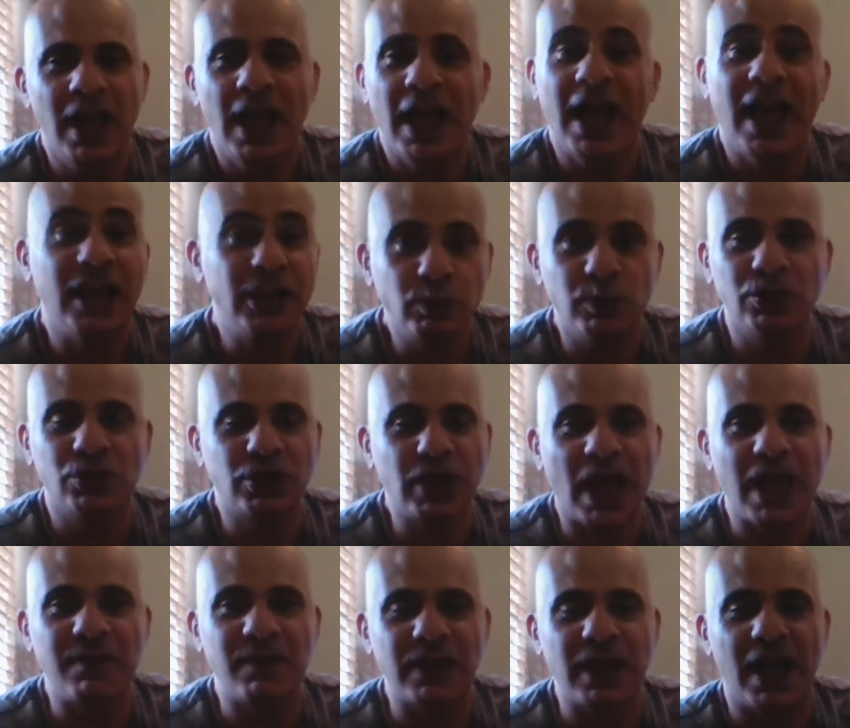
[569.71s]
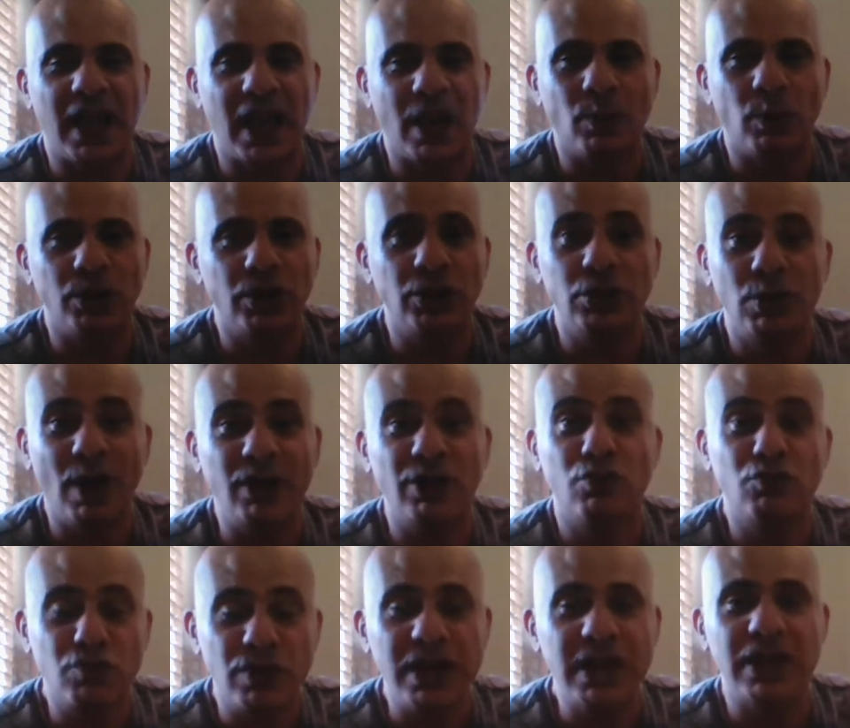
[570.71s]
as was David Harewood, and you had a
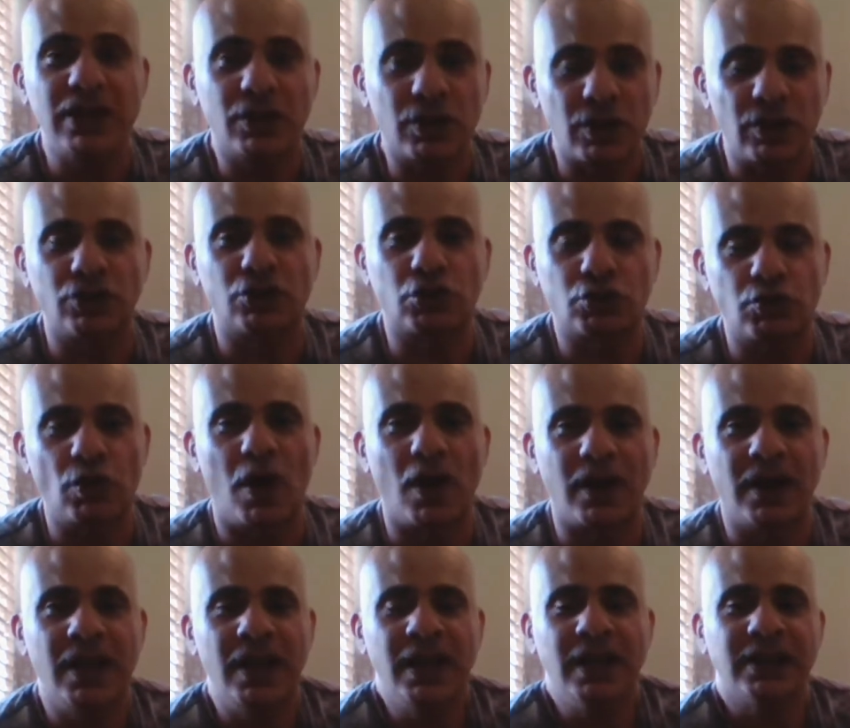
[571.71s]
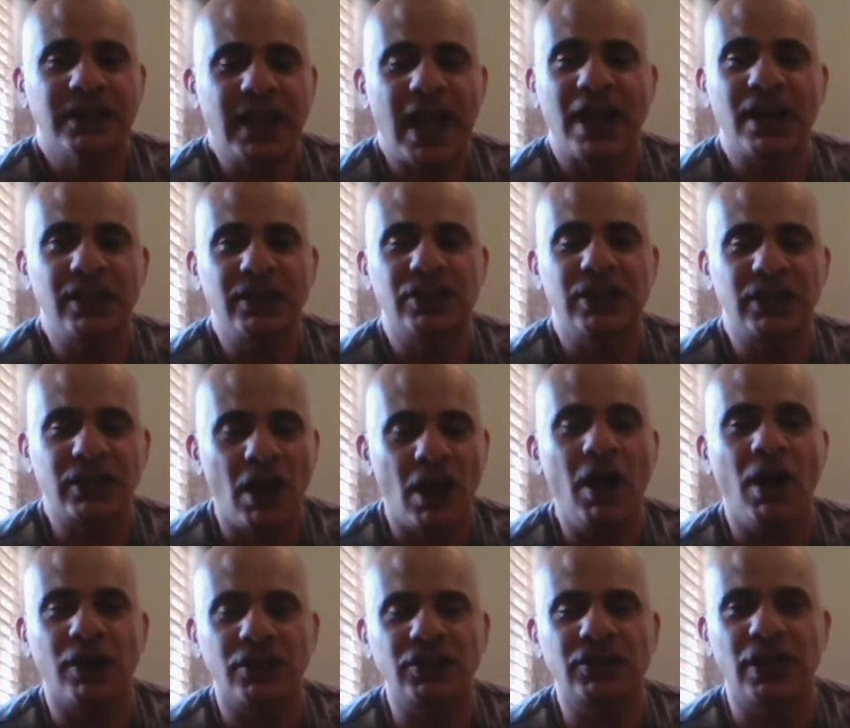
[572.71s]
really good, strong, talented
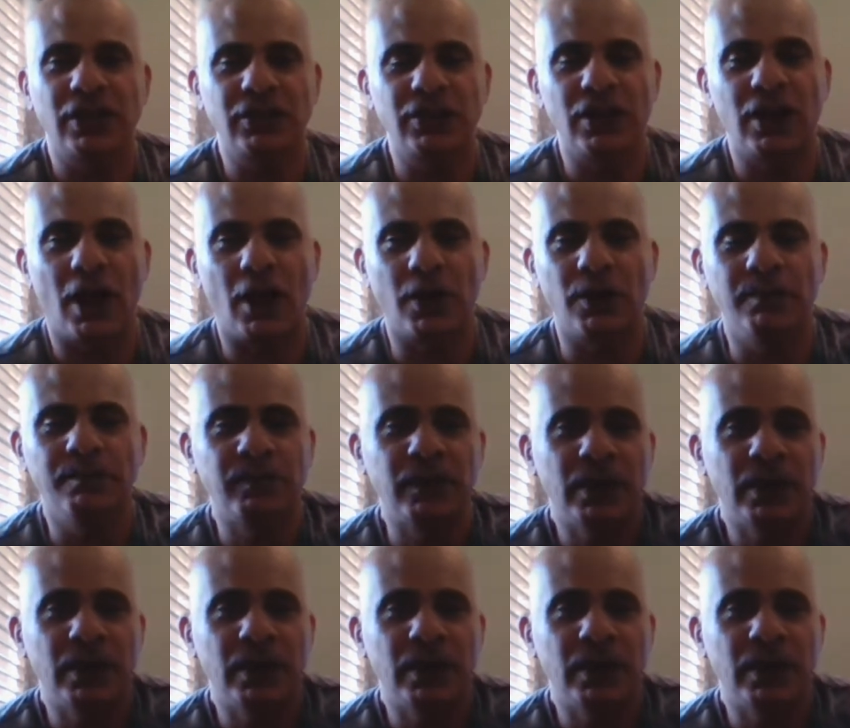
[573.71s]
cast. And, you know,